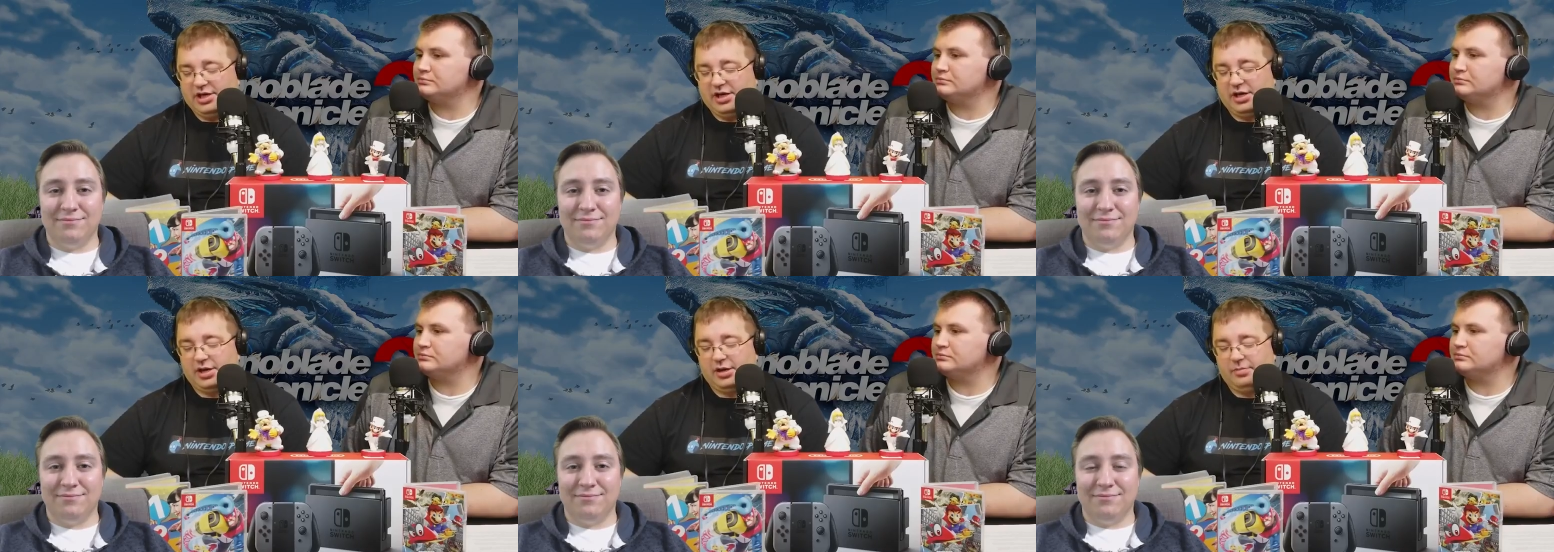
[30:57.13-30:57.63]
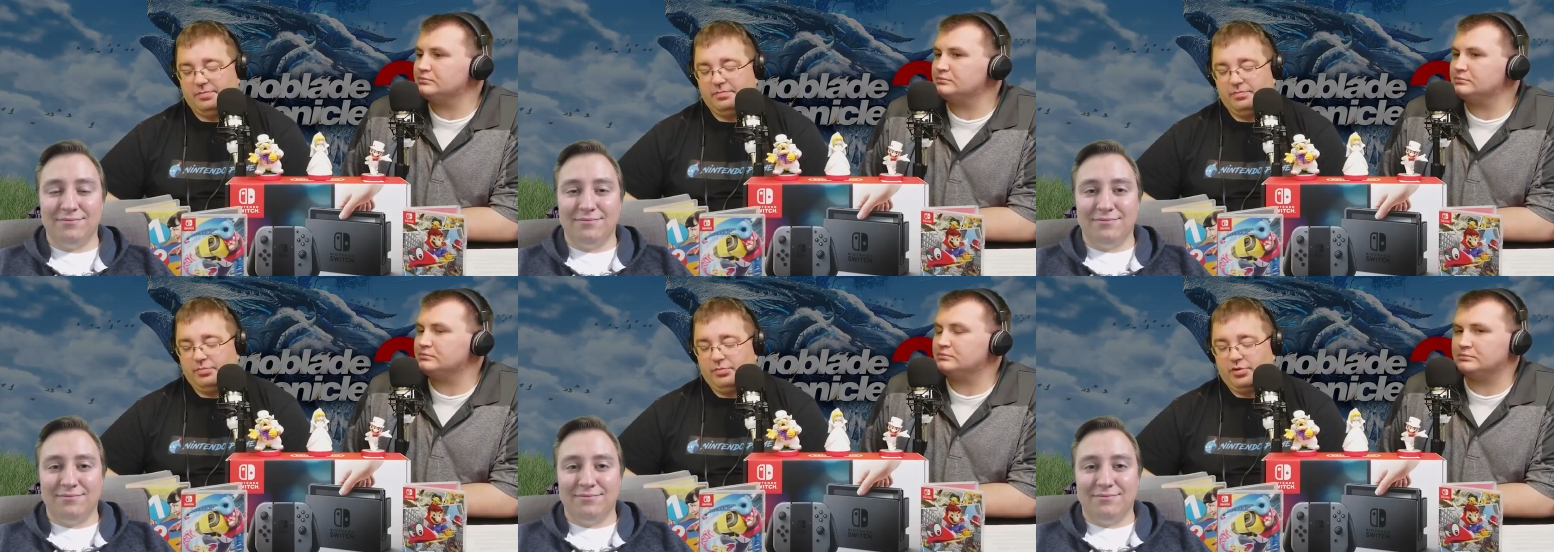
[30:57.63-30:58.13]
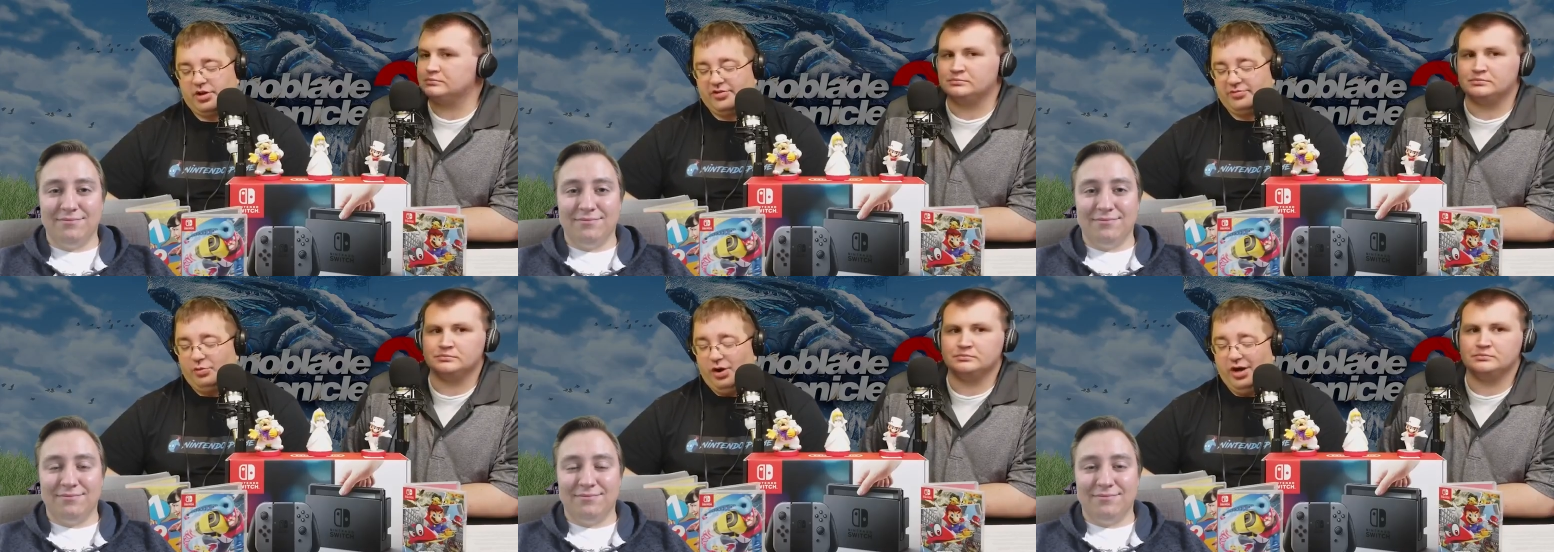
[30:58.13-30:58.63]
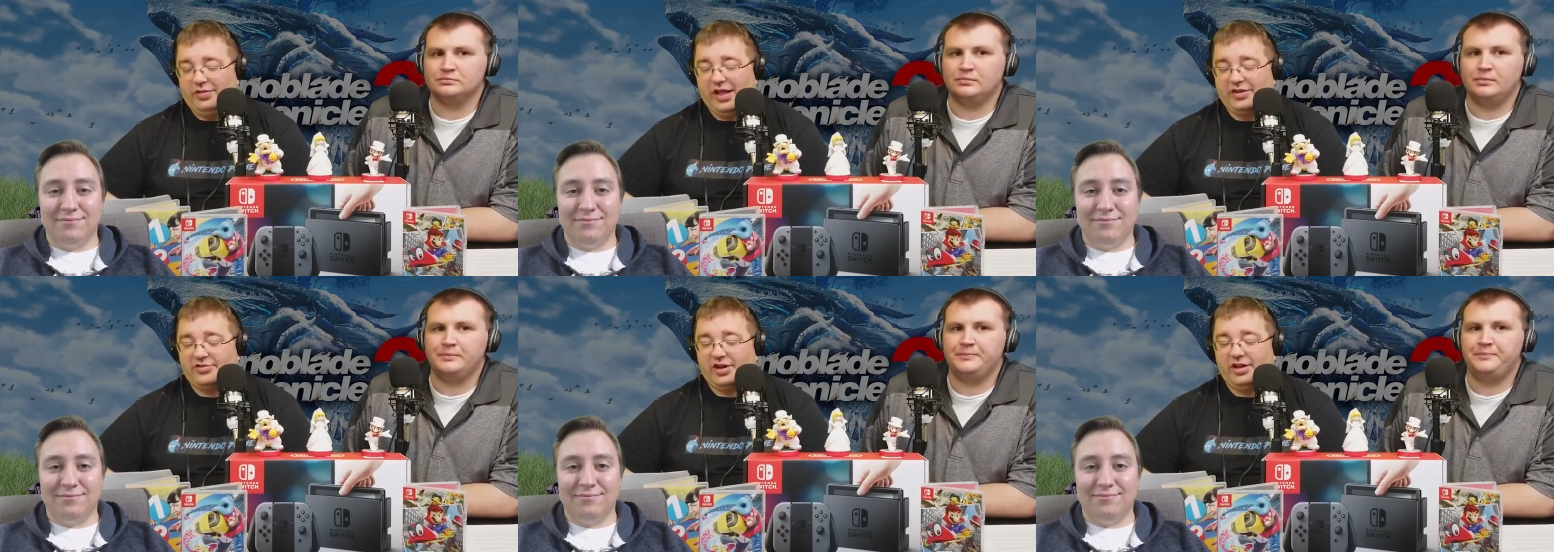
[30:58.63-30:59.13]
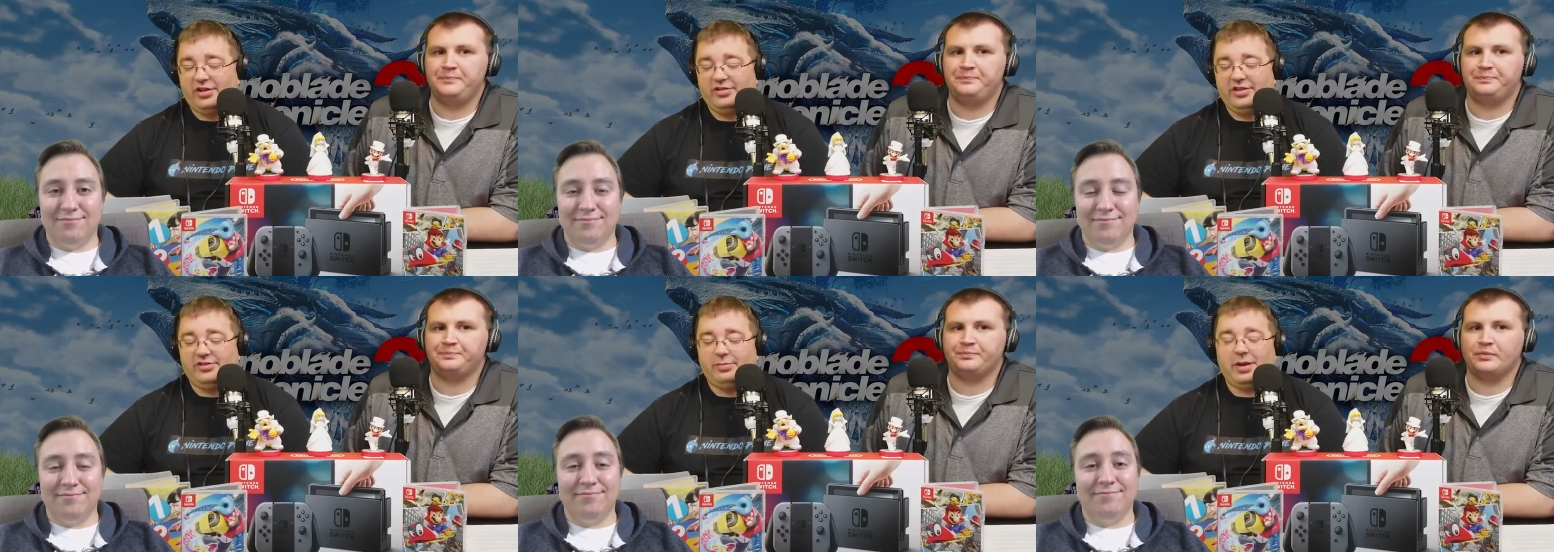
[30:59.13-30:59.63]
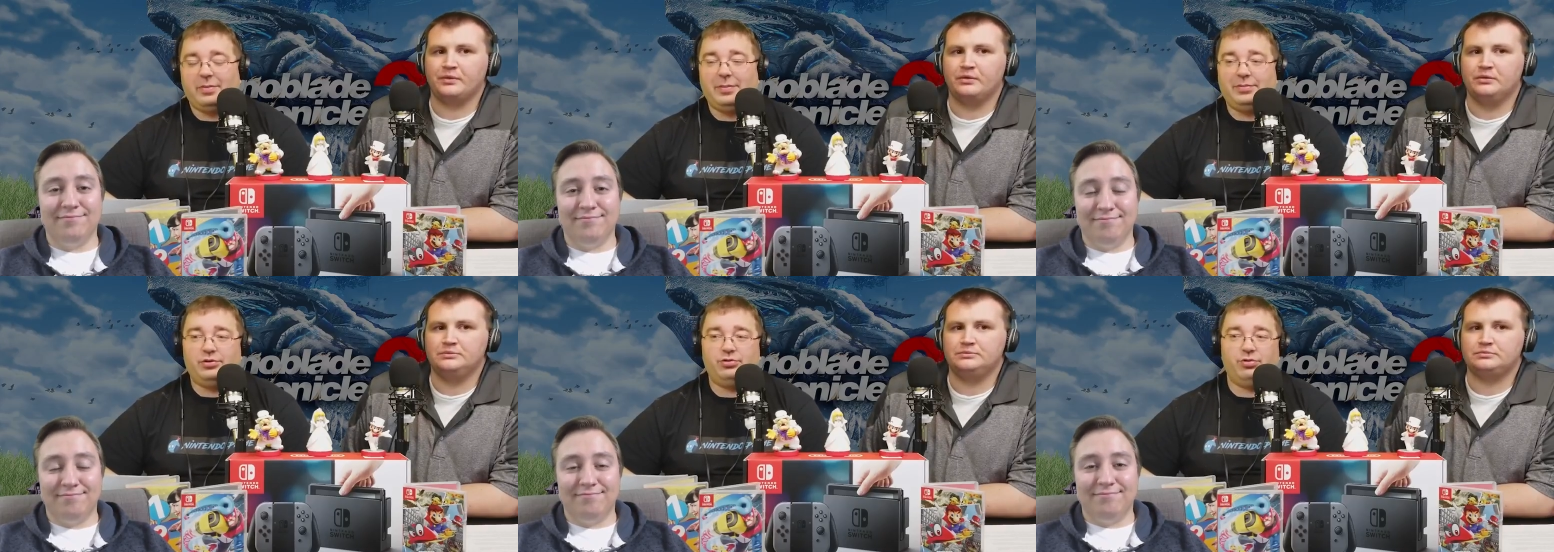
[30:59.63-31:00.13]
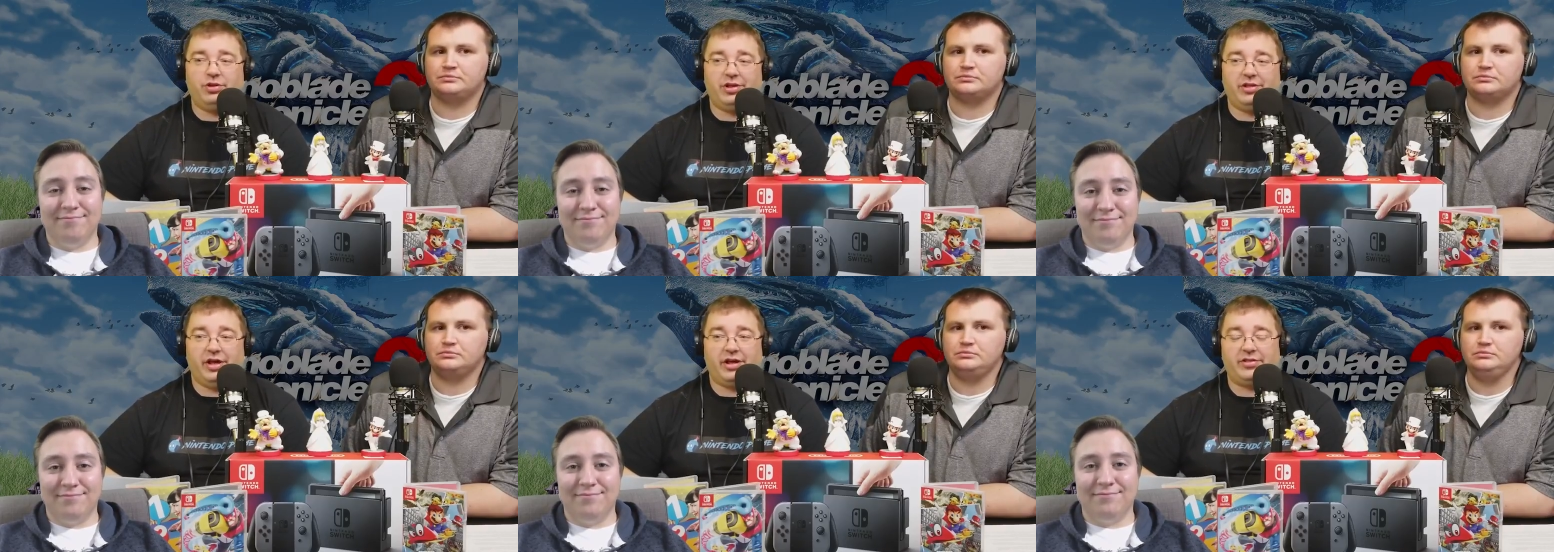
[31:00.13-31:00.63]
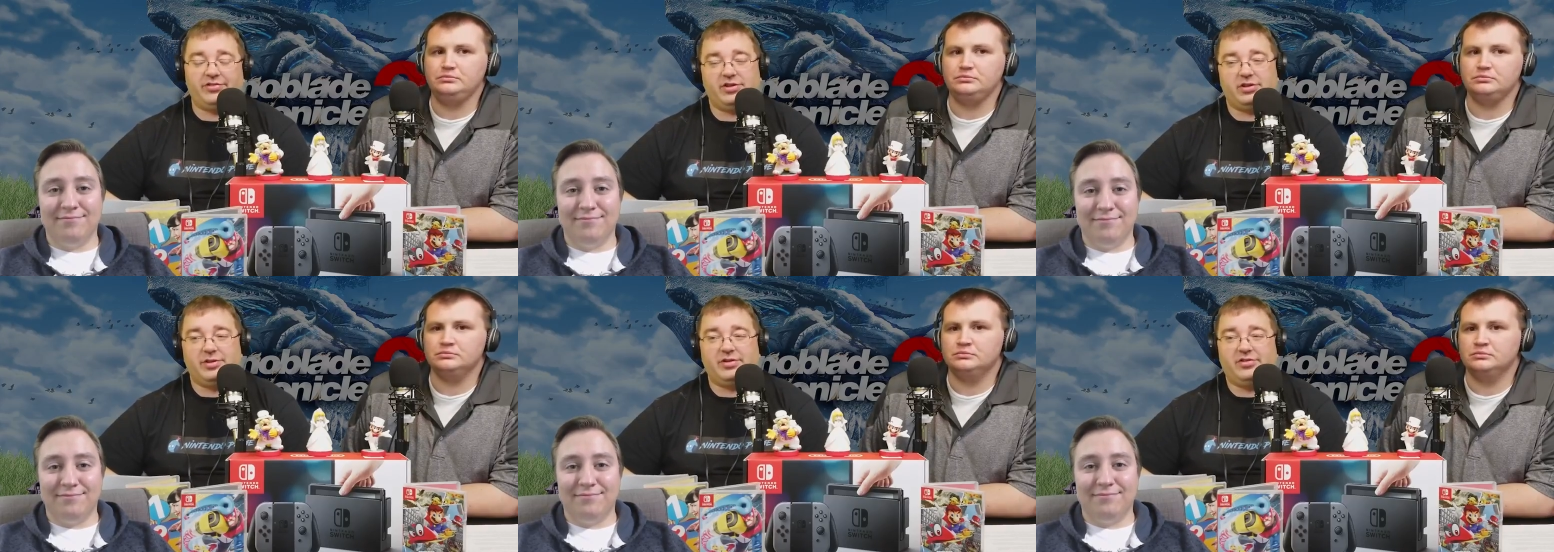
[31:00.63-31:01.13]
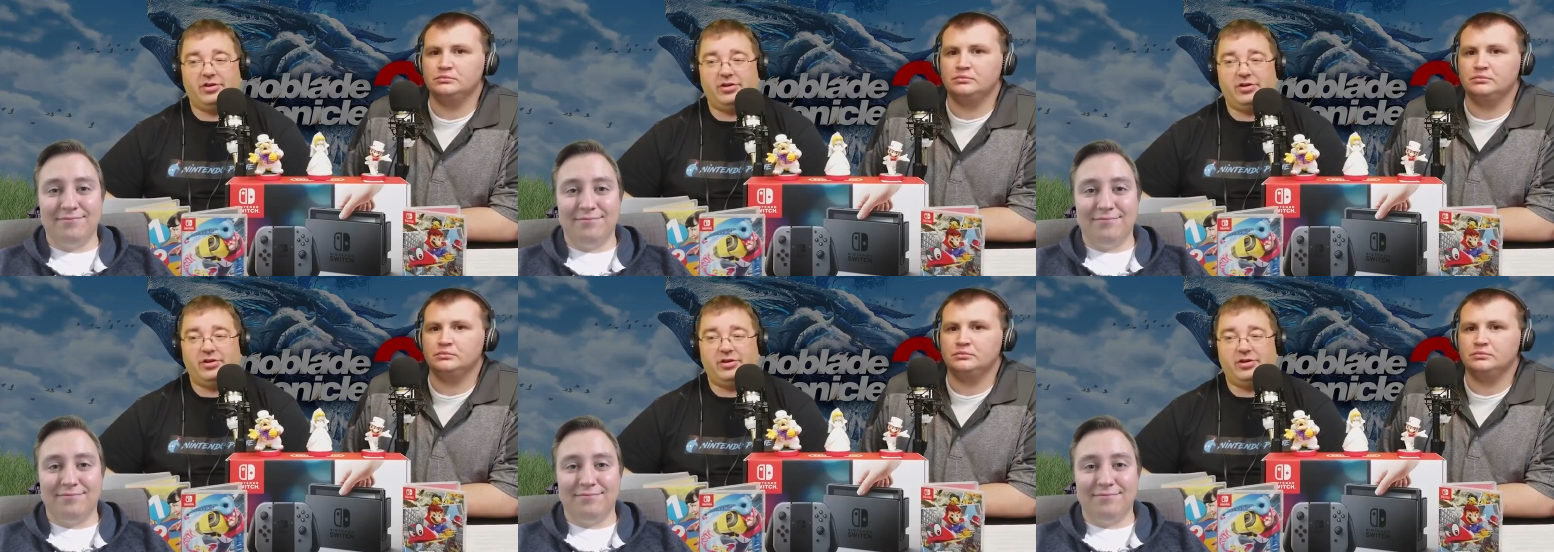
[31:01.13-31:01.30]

Speaker 1: Because one, that's going to at least make people who really like the Xenoblade